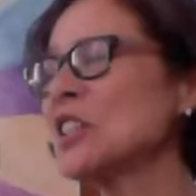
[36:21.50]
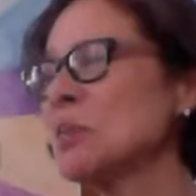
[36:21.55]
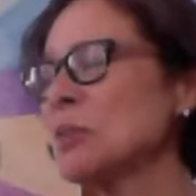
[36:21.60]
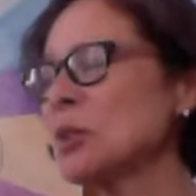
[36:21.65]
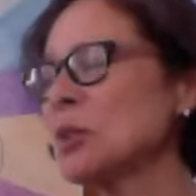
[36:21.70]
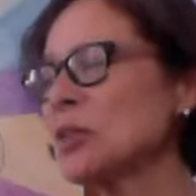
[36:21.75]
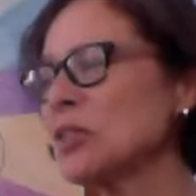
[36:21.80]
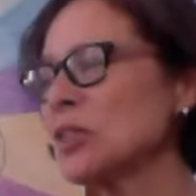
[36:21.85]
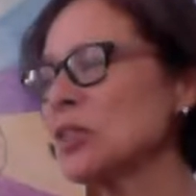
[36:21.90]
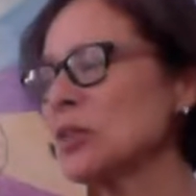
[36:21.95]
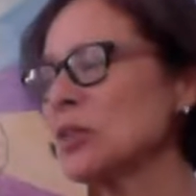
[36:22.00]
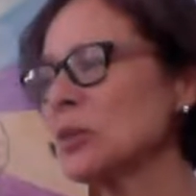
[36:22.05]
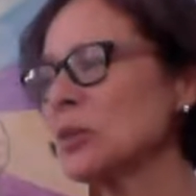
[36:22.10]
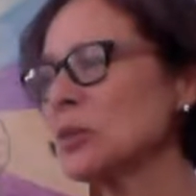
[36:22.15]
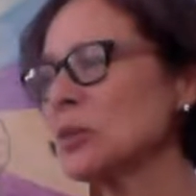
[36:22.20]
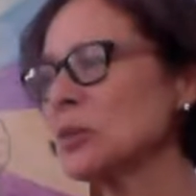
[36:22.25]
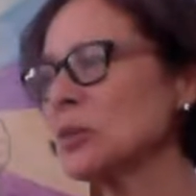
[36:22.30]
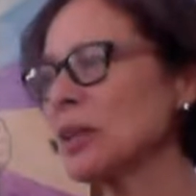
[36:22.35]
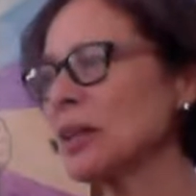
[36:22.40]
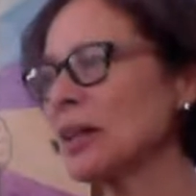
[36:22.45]
2, oh
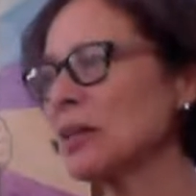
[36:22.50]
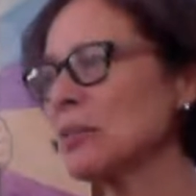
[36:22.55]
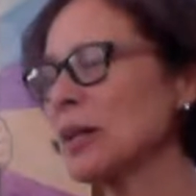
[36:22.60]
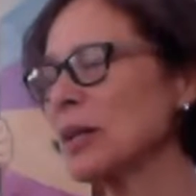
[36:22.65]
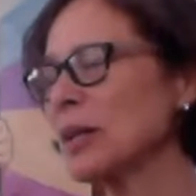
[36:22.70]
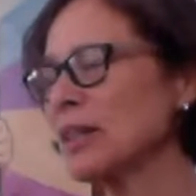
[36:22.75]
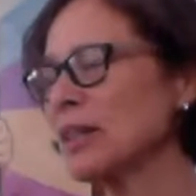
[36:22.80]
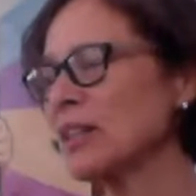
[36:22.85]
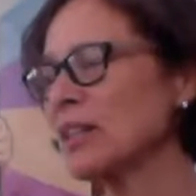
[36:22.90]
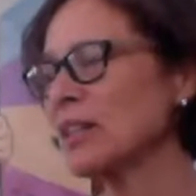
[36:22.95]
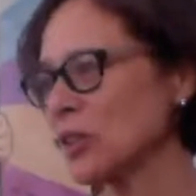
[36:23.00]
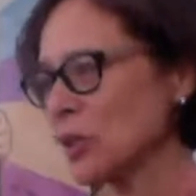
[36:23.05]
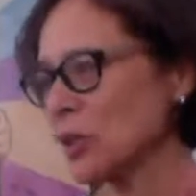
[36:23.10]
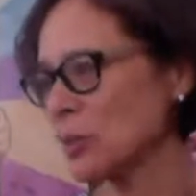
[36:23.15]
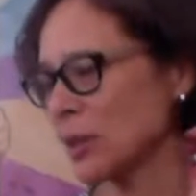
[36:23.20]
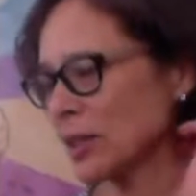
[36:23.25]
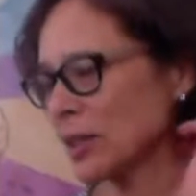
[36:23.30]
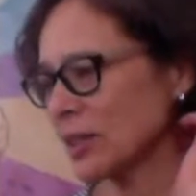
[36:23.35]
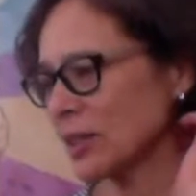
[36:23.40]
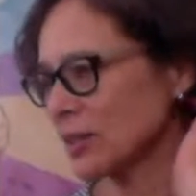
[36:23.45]
my gosh, I hope I
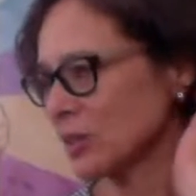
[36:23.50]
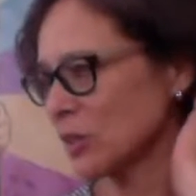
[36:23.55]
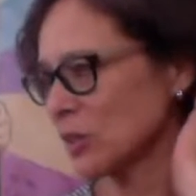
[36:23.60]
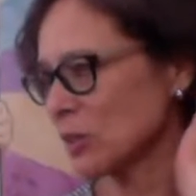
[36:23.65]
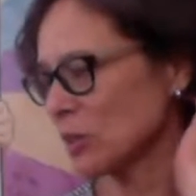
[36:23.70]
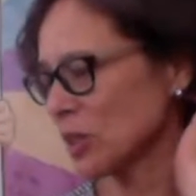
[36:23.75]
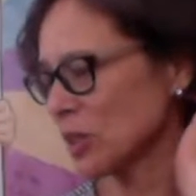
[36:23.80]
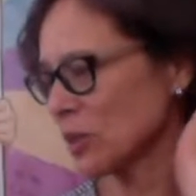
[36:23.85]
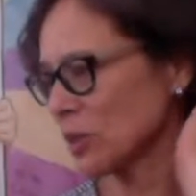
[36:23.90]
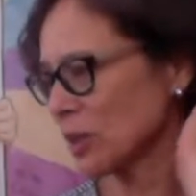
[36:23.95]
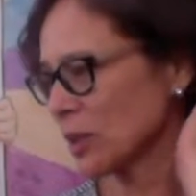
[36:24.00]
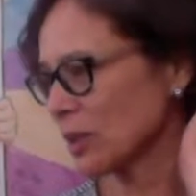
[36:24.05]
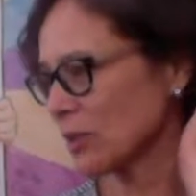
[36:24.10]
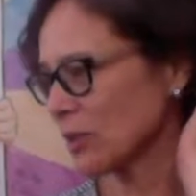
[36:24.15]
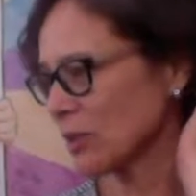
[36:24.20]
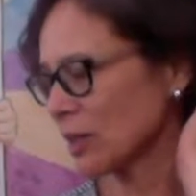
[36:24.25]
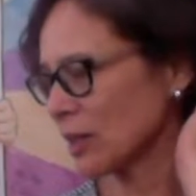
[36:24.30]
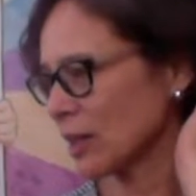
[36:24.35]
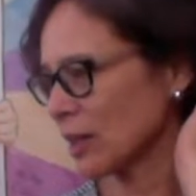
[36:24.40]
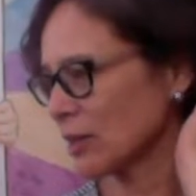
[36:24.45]
didn't lose my train of
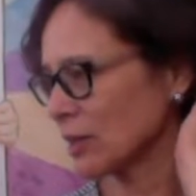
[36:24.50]
thought.